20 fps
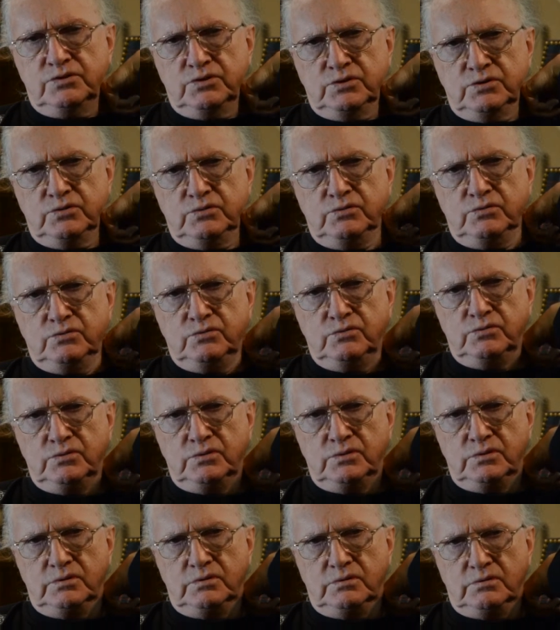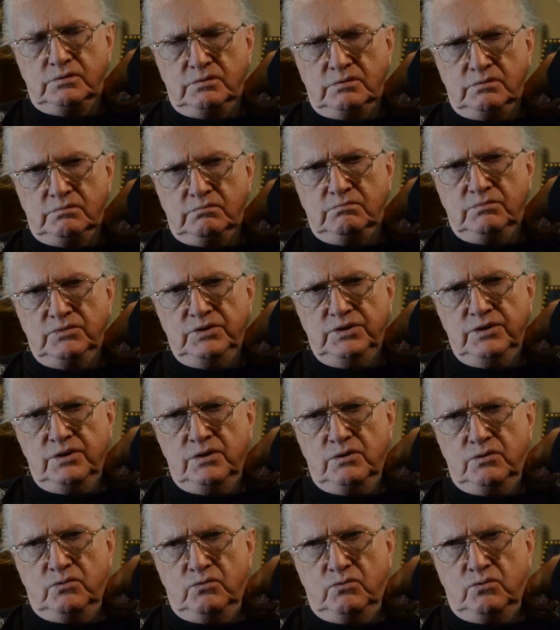do,
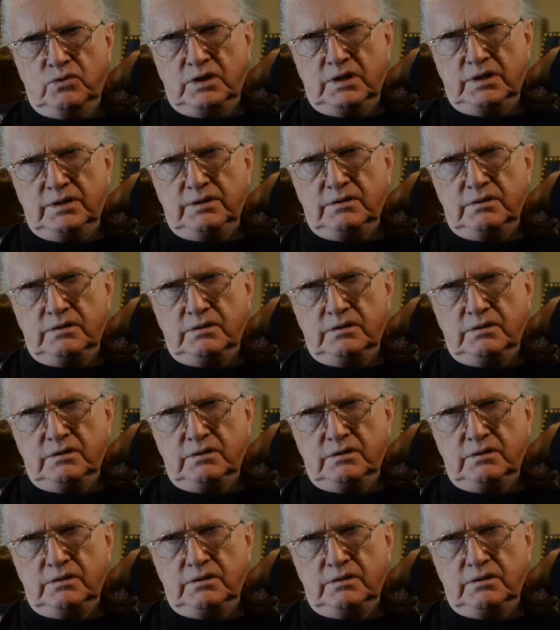what